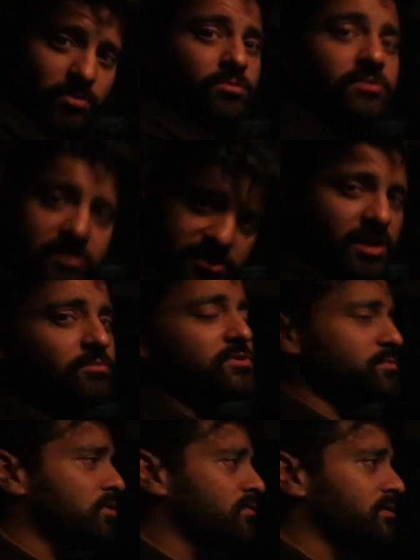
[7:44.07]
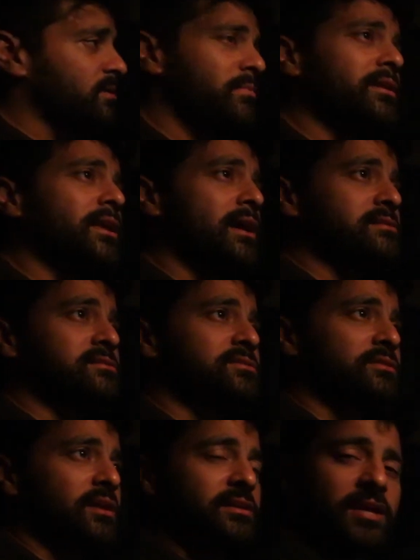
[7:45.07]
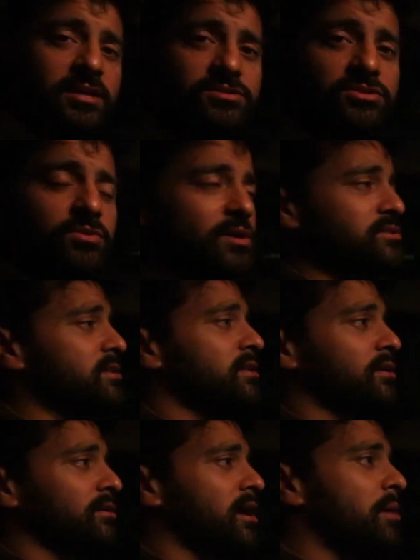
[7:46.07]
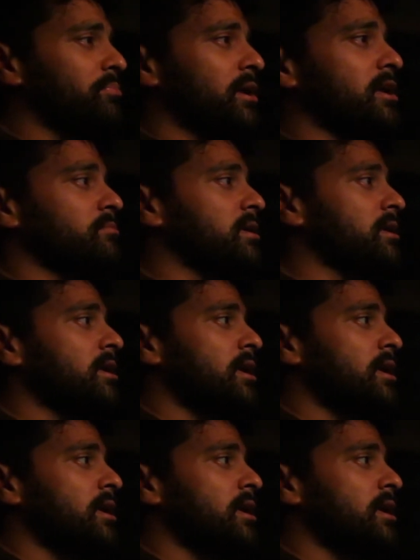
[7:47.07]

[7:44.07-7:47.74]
Ooh, the camera's moving. But yes, to, to answer your question, they are not paying me.